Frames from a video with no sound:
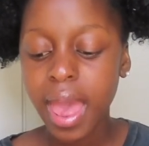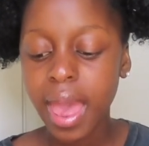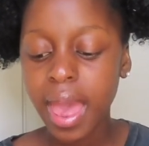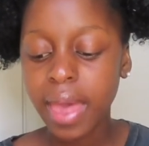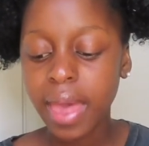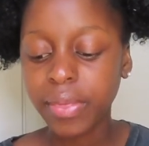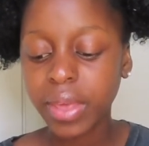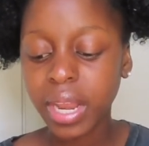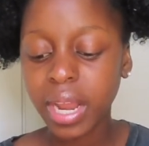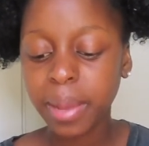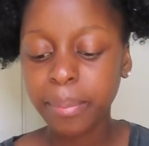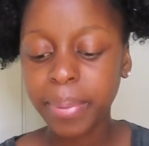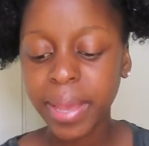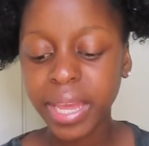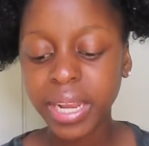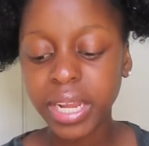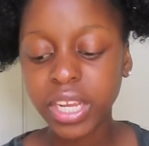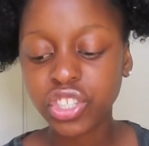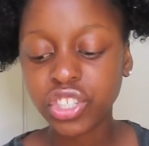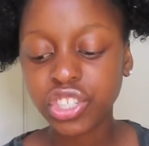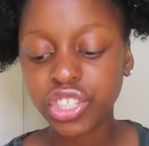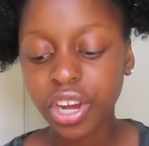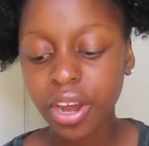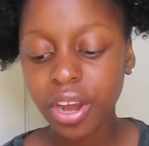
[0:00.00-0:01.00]
And then I paid
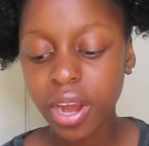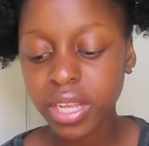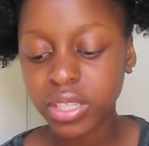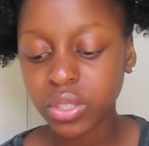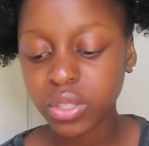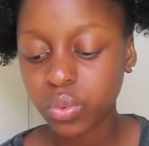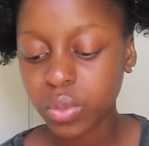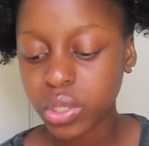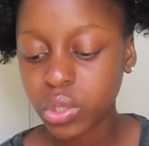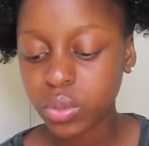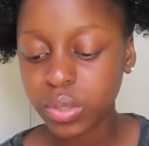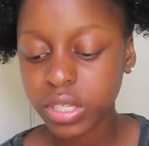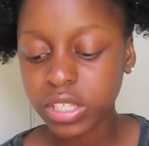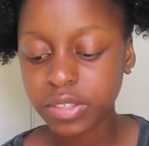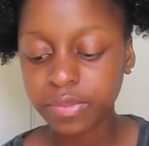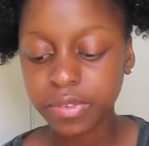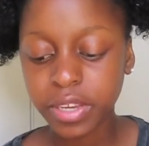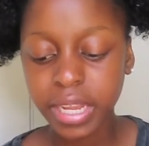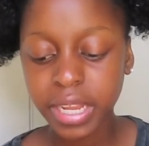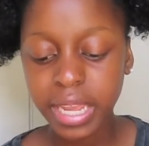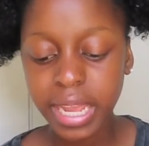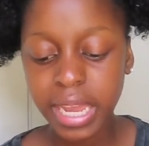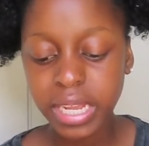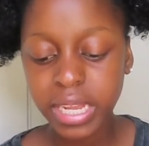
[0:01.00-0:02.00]
insurance, which was
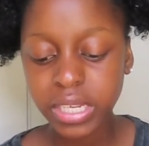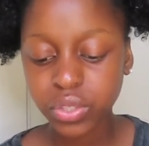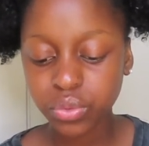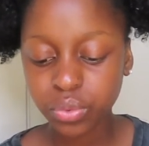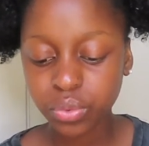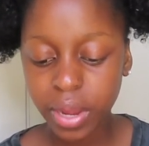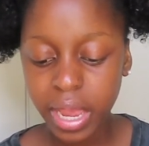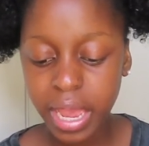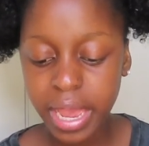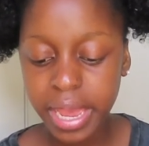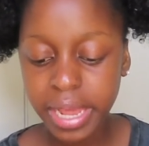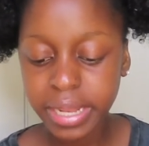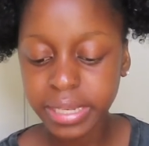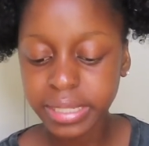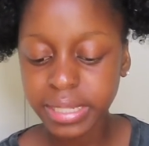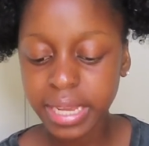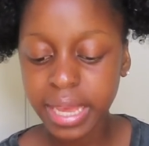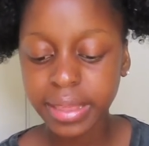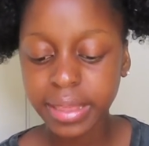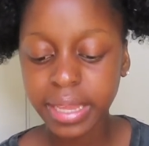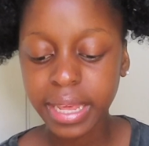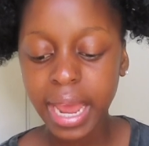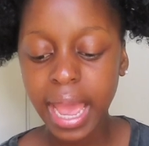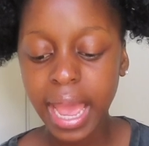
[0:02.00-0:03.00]
48 rand.
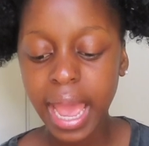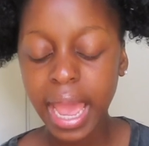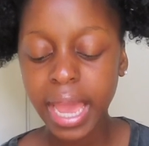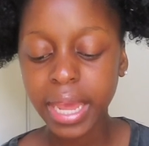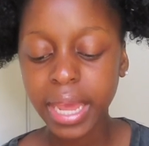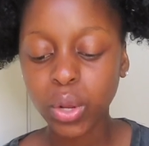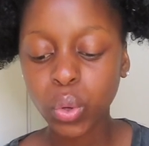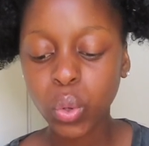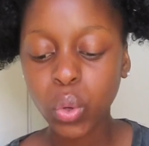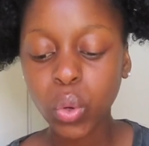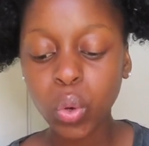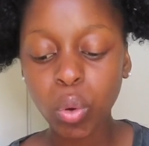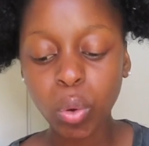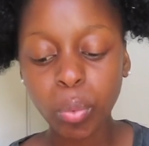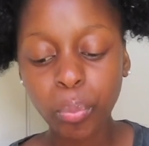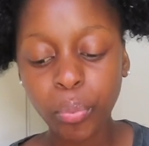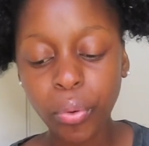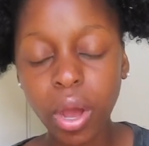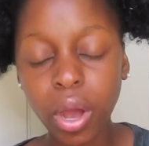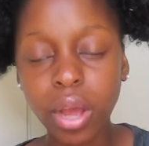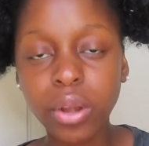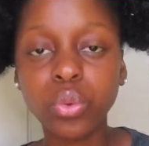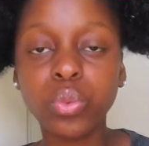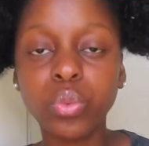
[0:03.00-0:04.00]
And then I had a
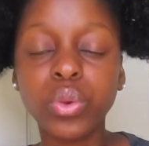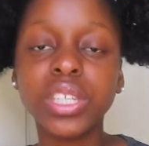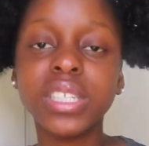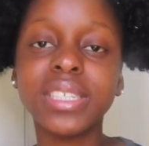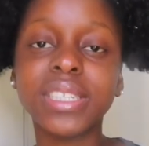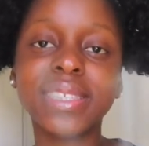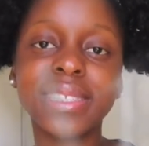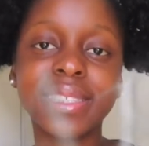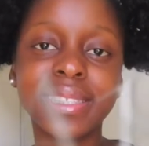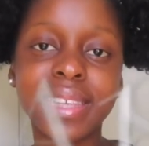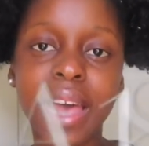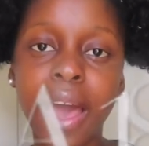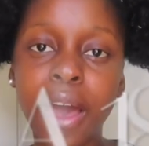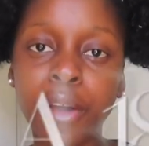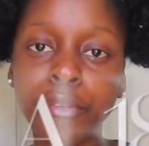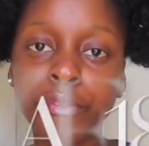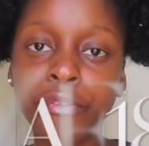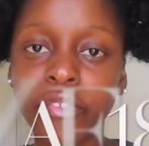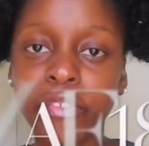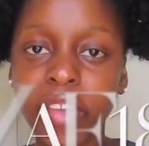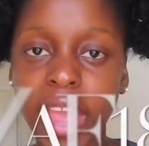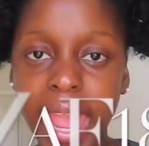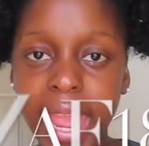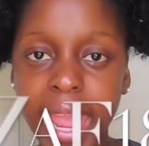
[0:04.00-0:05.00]
coupon, which is
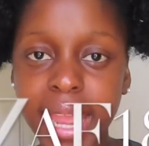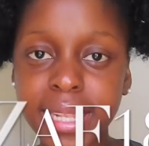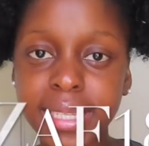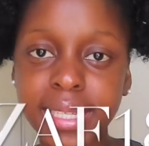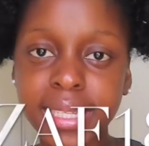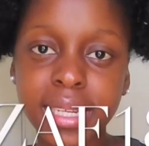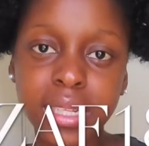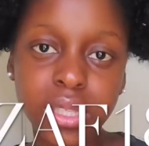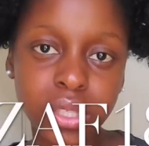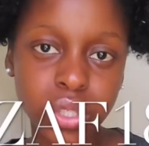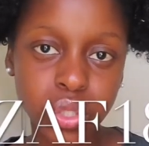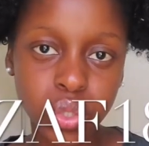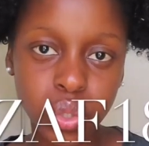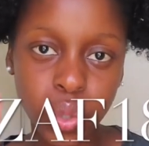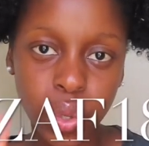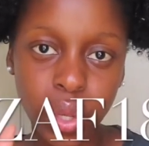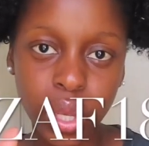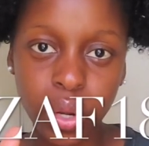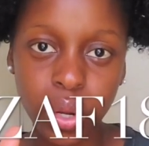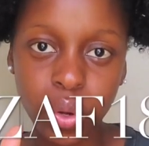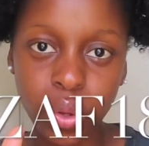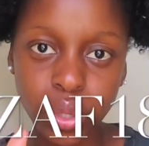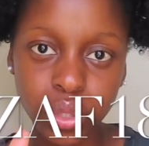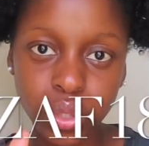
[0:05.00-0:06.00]
ZAFUL, so you
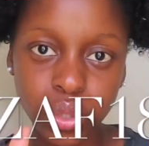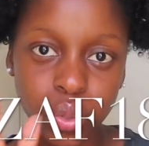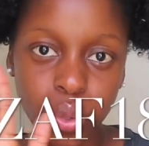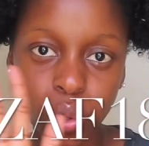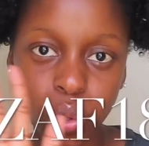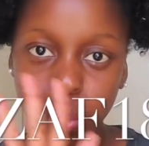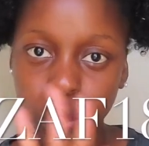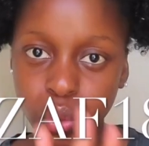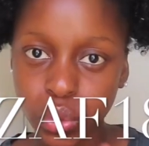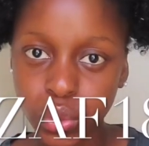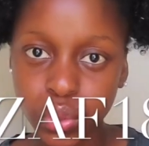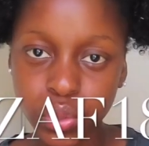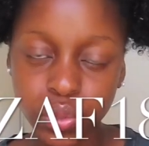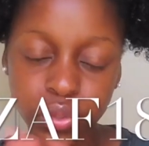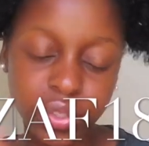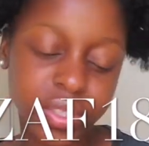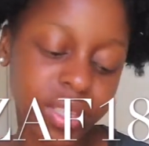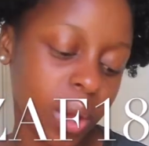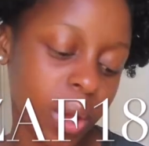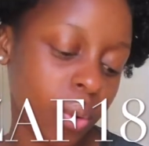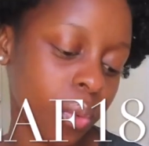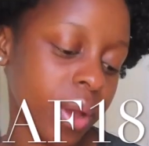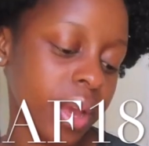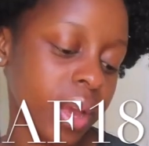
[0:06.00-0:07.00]
can also use
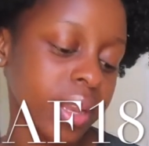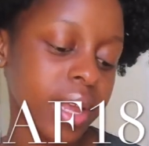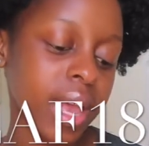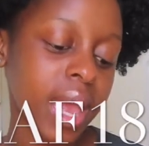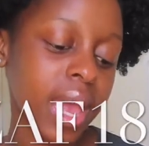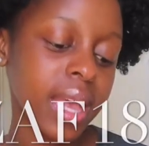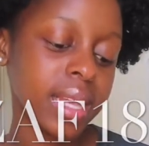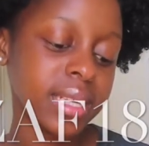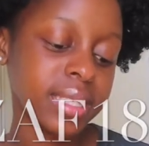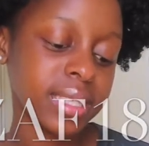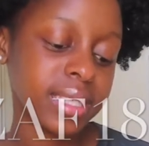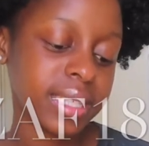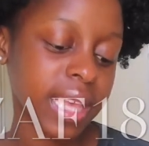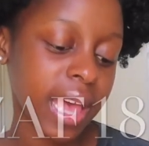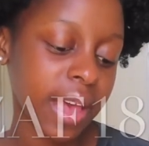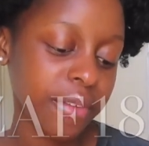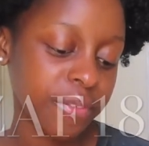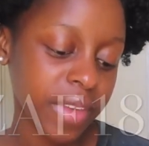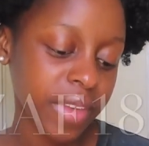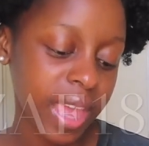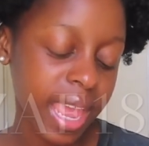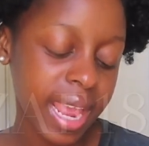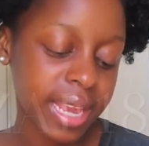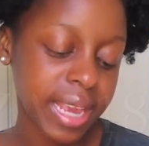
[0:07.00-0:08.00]
that one,
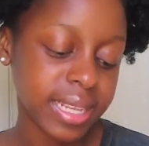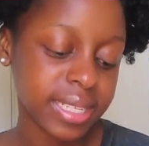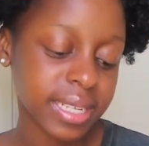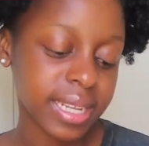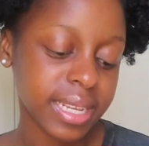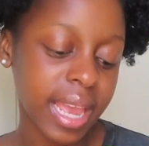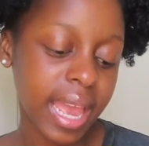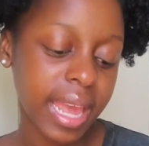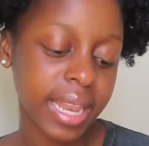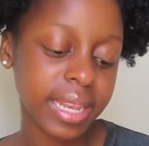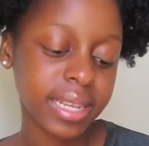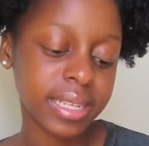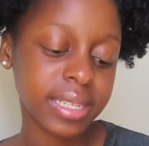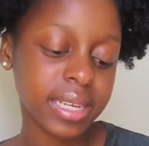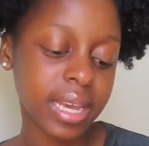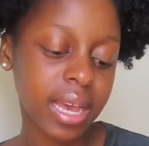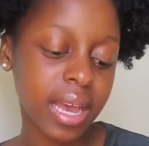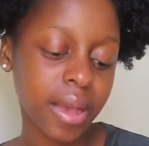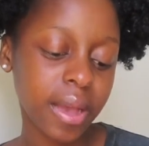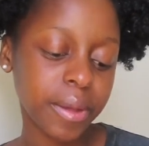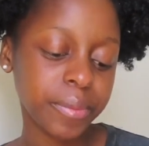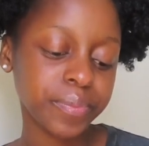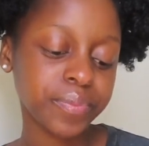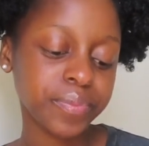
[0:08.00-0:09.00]
ZAFUL. And
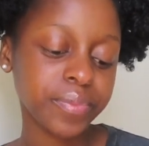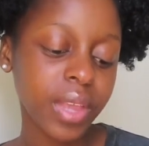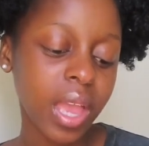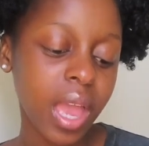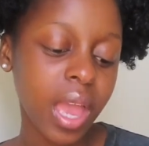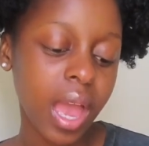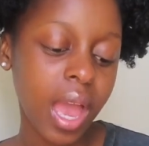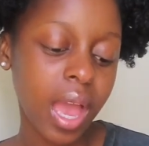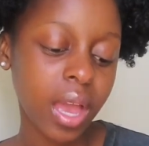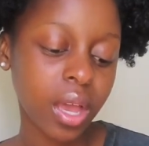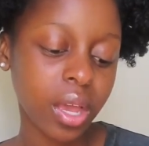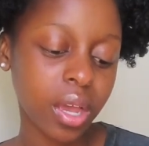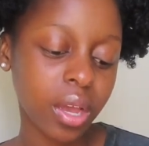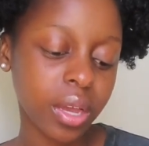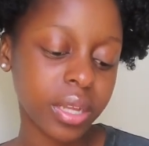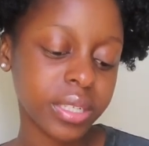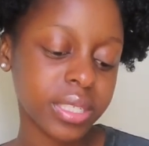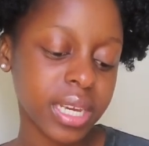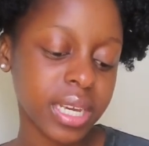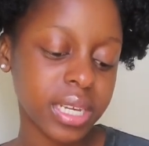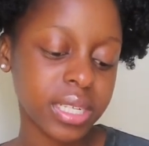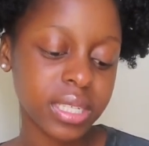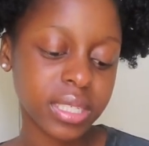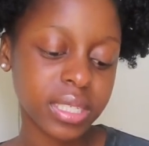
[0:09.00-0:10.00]
I
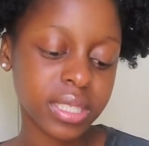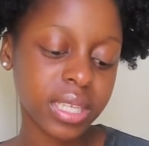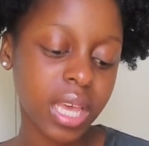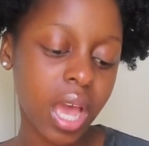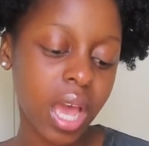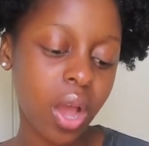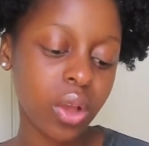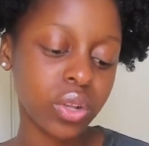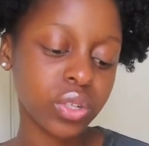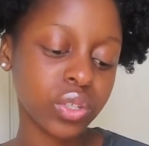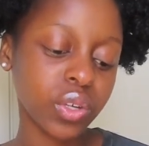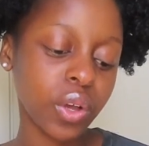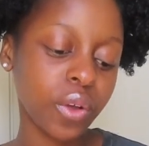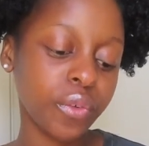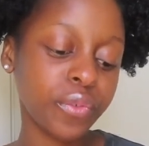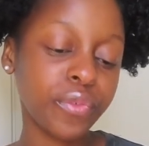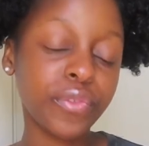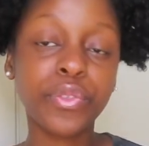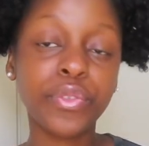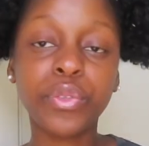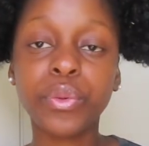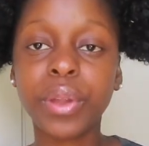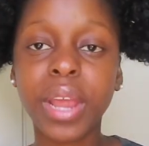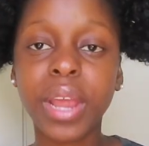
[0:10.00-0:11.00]
got a discount of
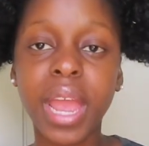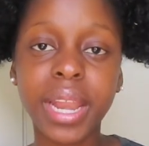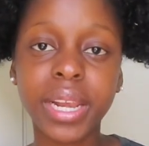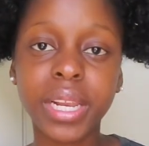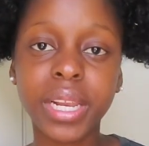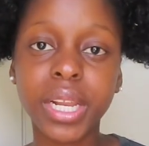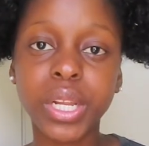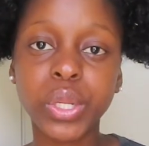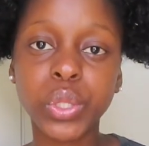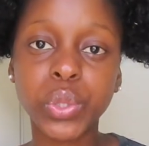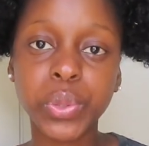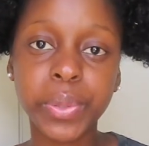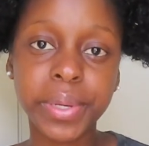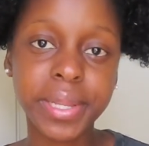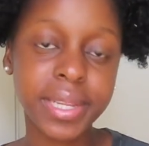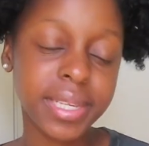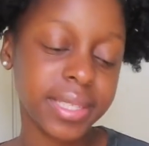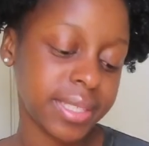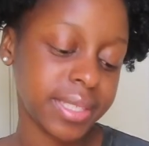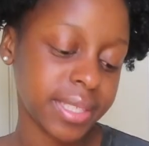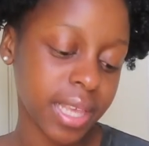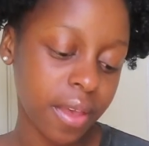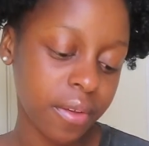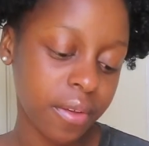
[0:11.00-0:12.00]

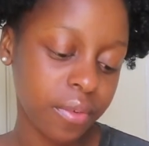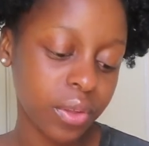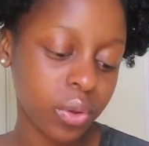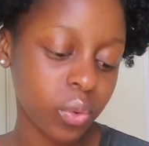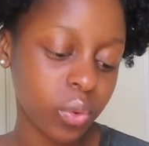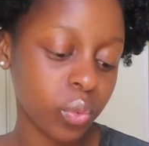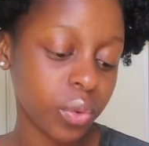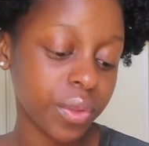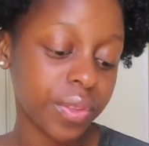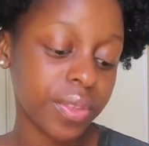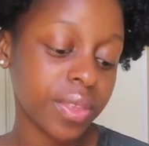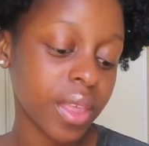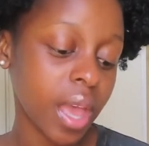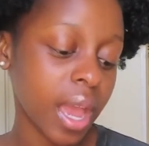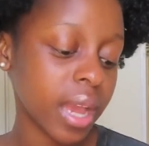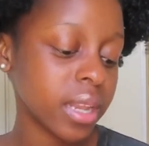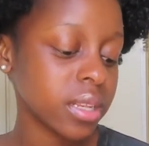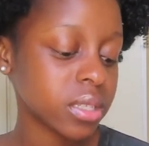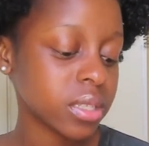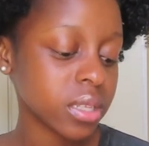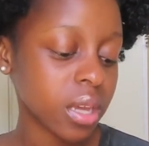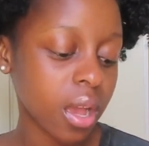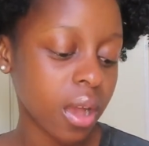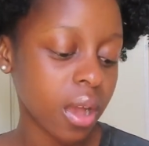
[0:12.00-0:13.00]
327 with
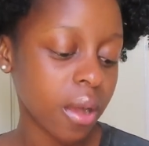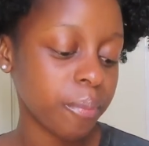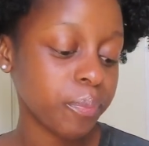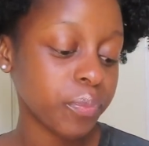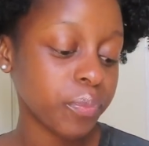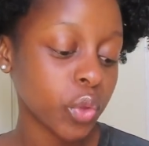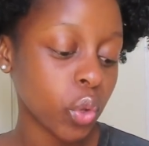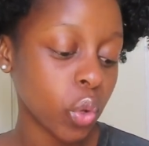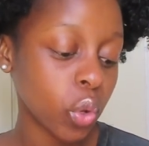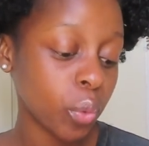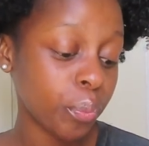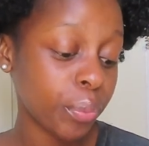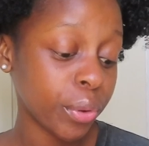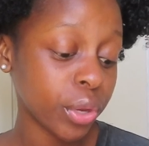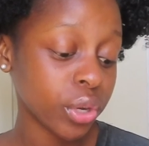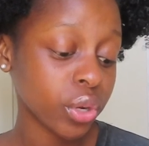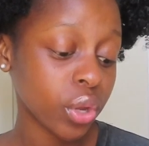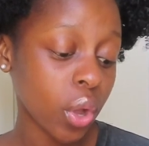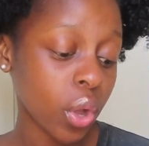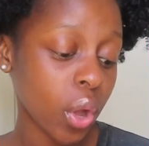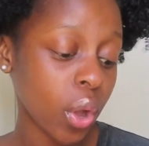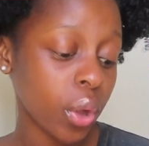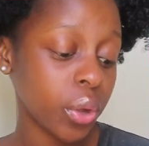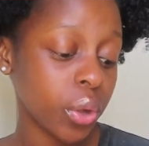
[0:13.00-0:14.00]
that coupon
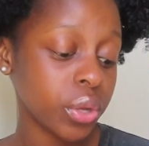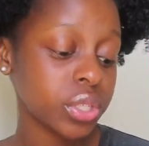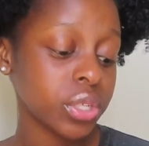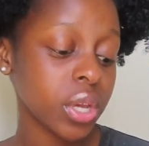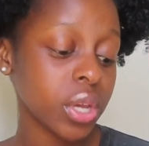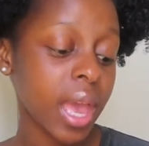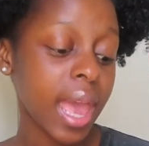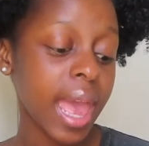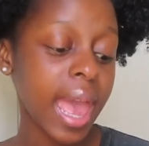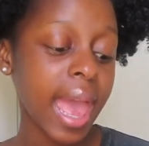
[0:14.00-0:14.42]
code.